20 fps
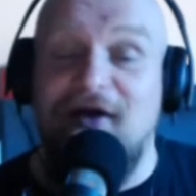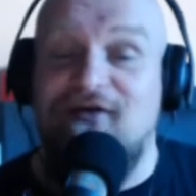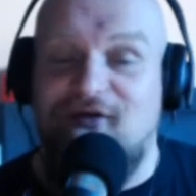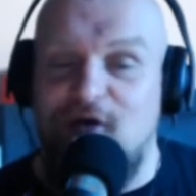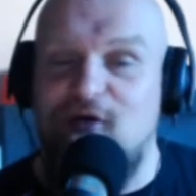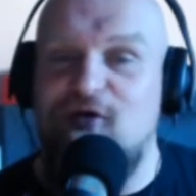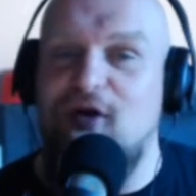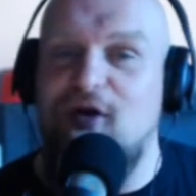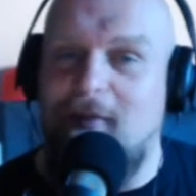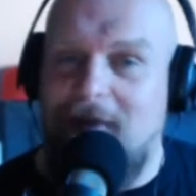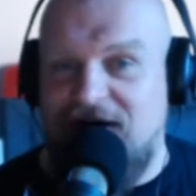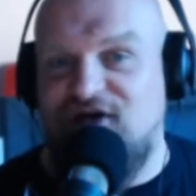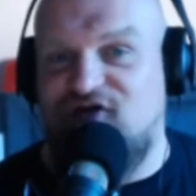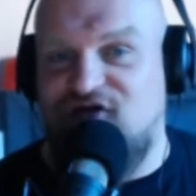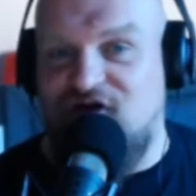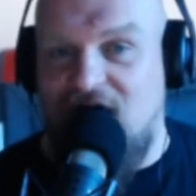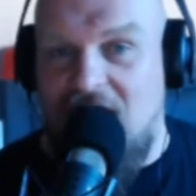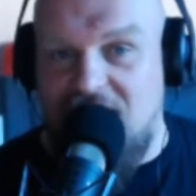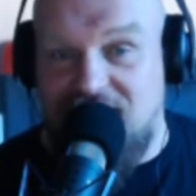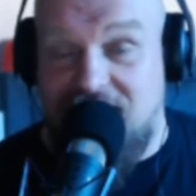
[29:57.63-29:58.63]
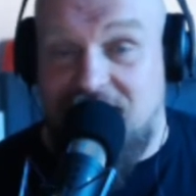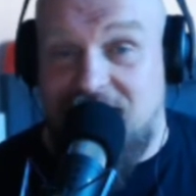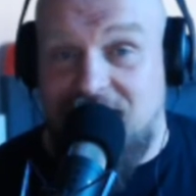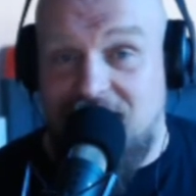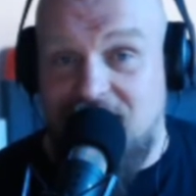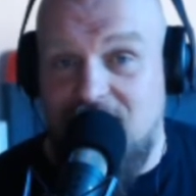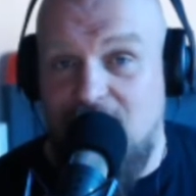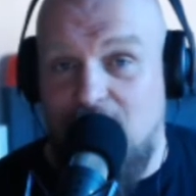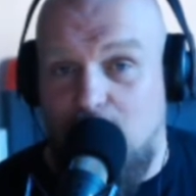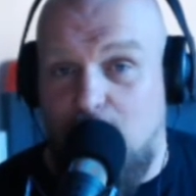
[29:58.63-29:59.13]
Do you mind
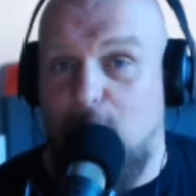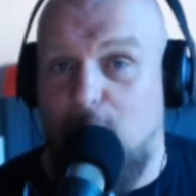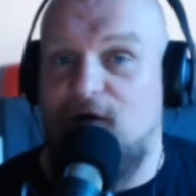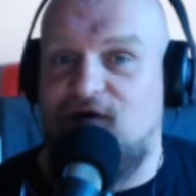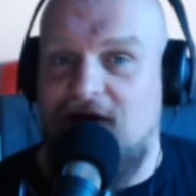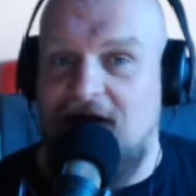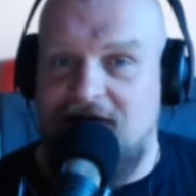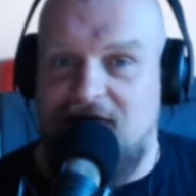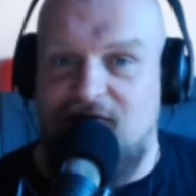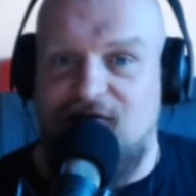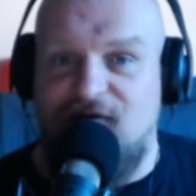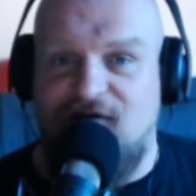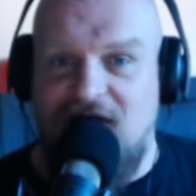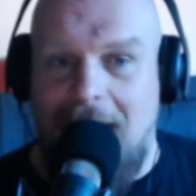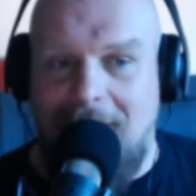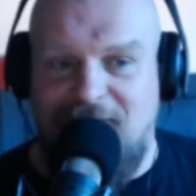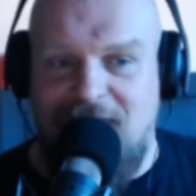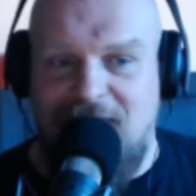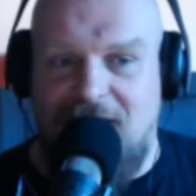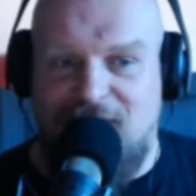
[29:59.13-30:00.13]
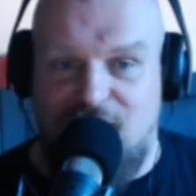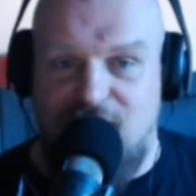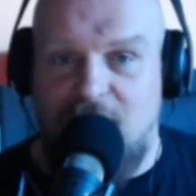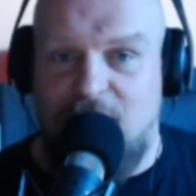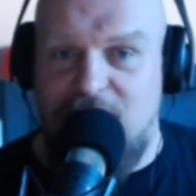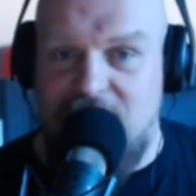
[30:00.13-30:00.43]
traveling or sending Snapchats of your